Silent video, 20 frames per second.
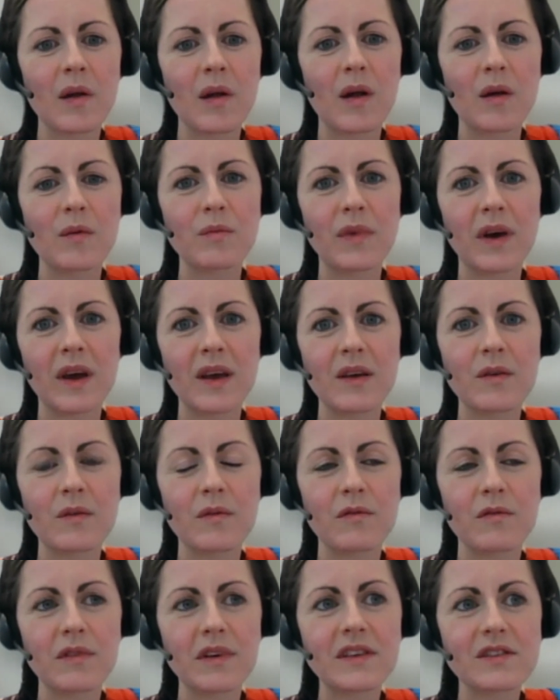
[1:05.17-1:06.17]
My
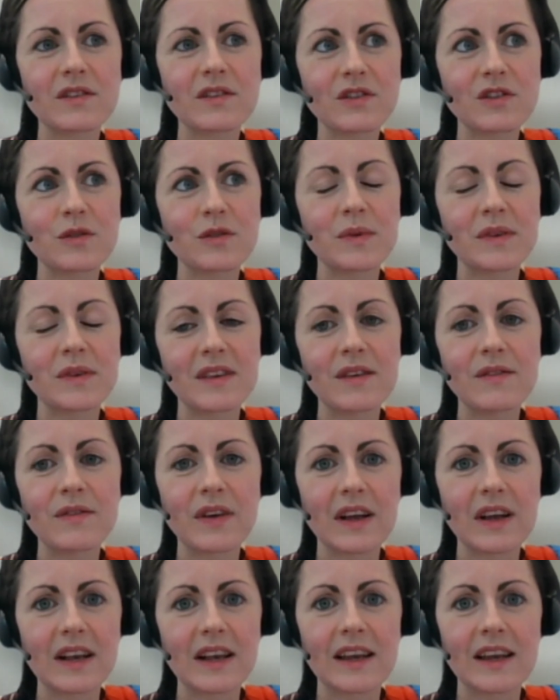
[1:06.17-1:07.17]
research
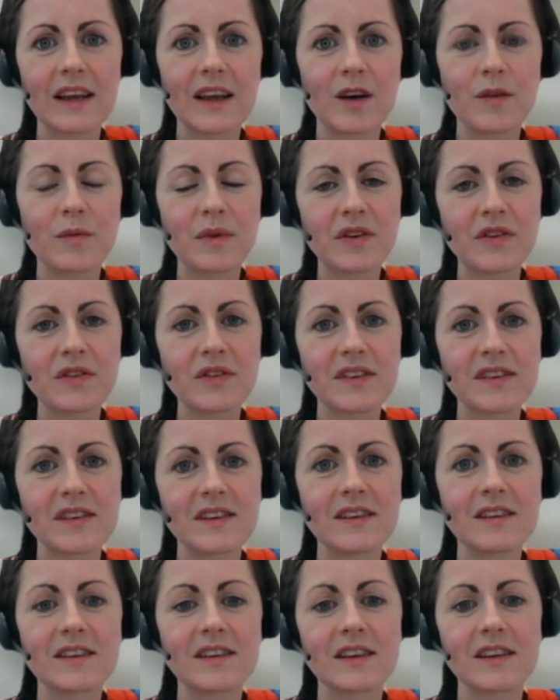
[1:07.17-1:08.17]
specifically, I'm
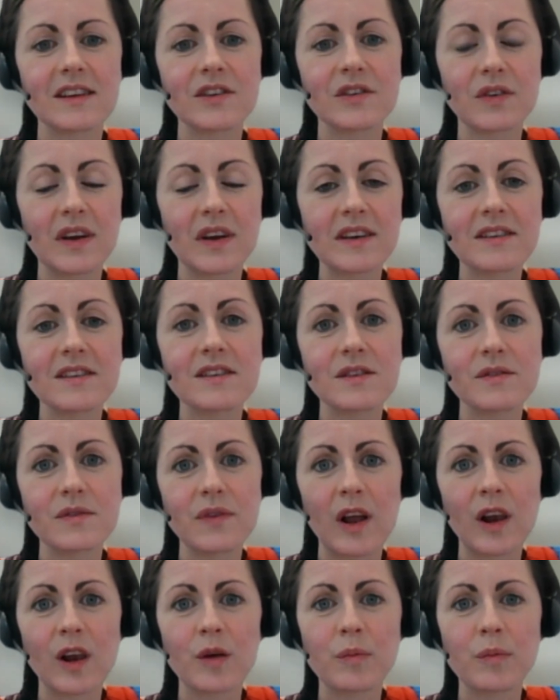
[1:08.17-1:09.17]
interested in trying to
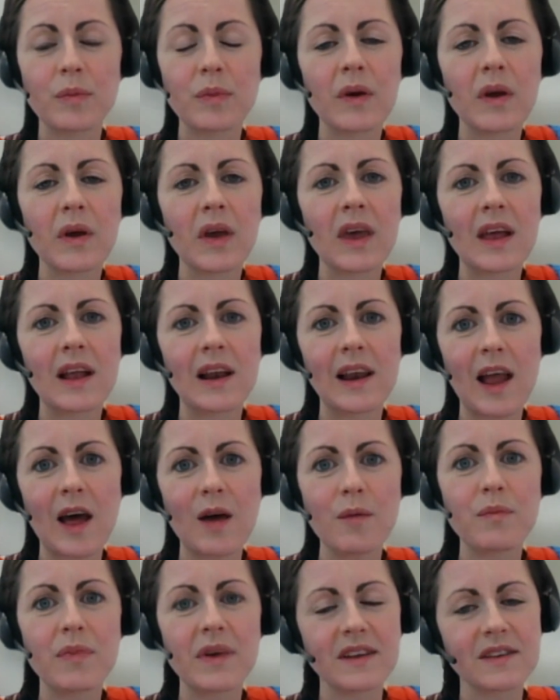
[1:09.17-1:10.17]
develop
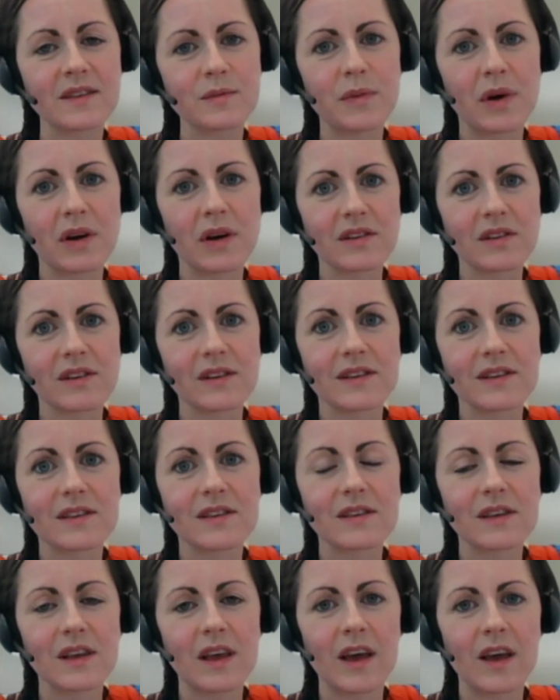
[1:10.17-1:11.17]
lab-based
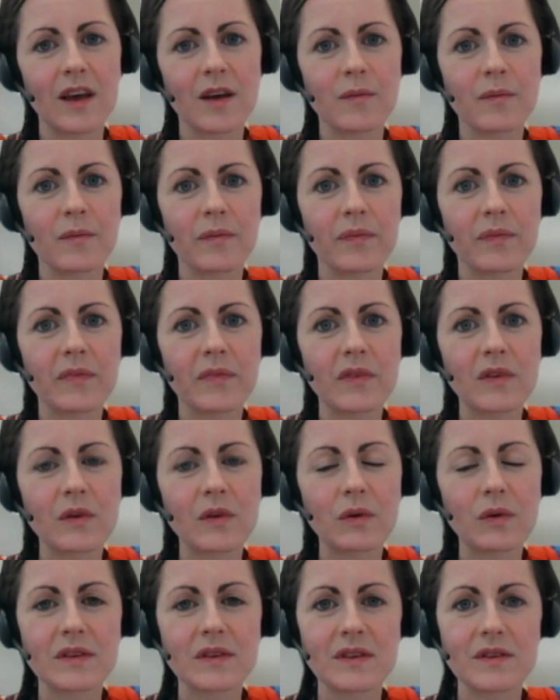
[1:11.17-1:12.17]
models
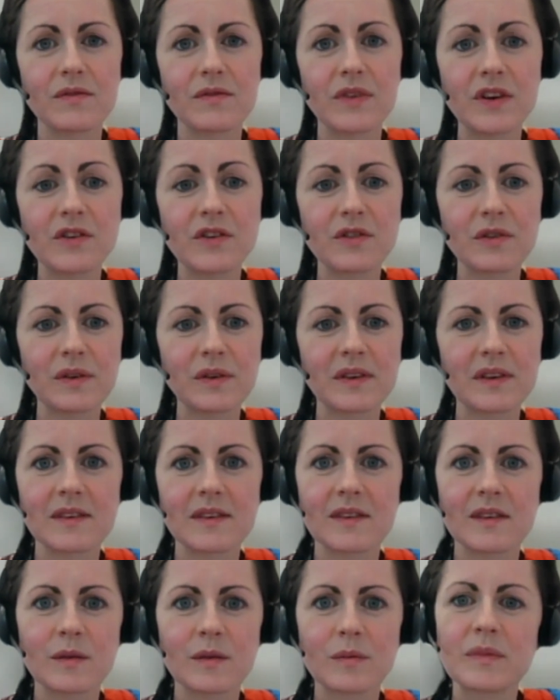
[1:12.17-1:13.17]
known as in vitro
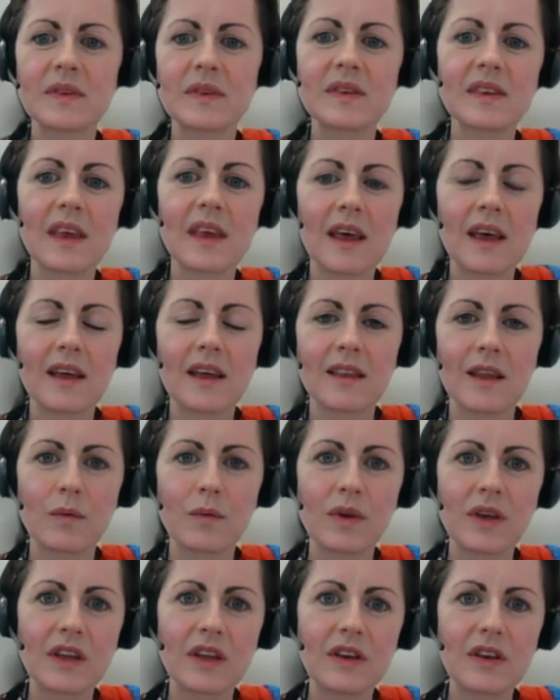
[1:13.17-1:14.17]
systems that
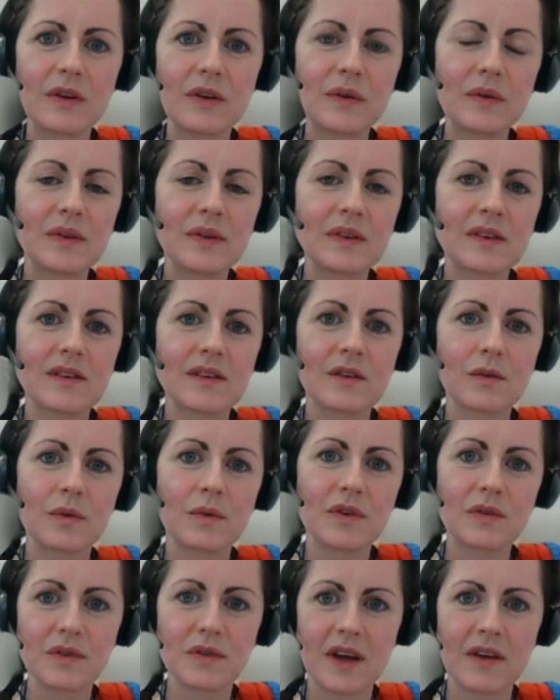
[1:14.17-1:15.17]
we can use so
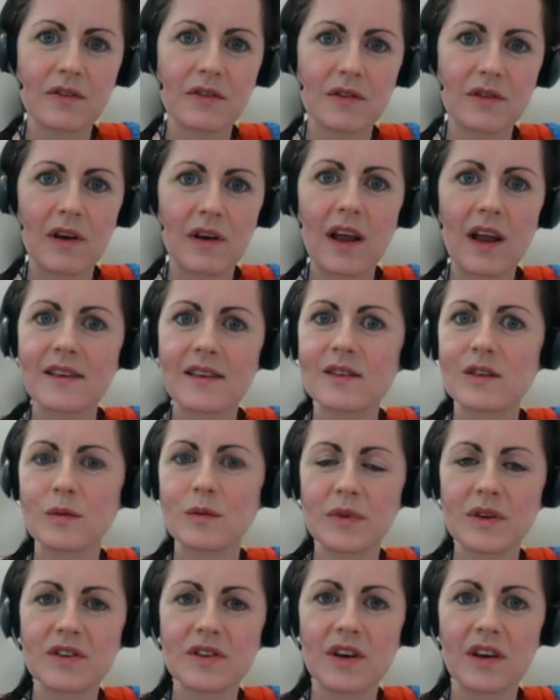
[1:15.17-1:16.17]
we don't have to rely so
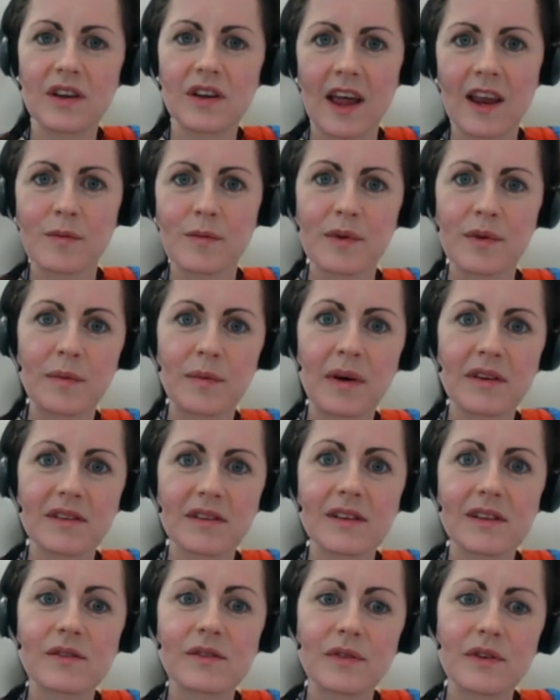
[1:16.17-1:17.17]
much on animal
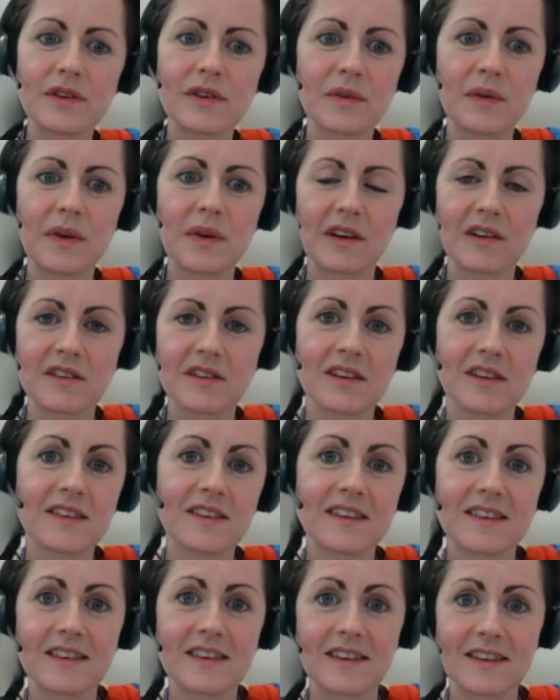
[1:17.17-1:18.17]
models for doing our
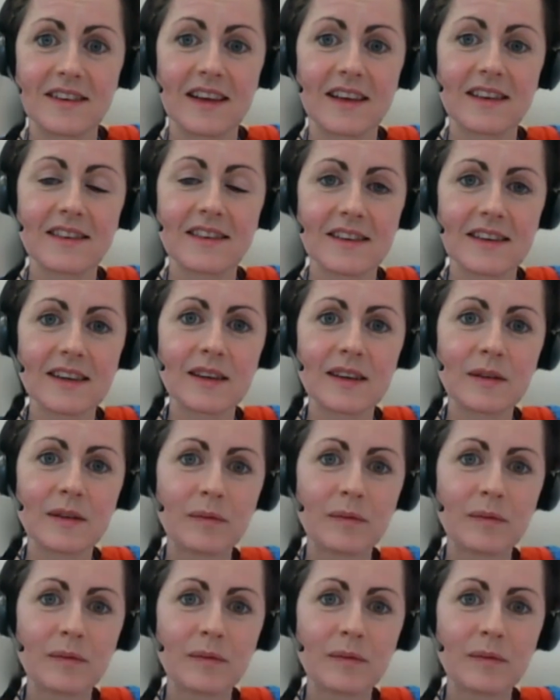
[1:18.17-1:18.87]
toxicity testing.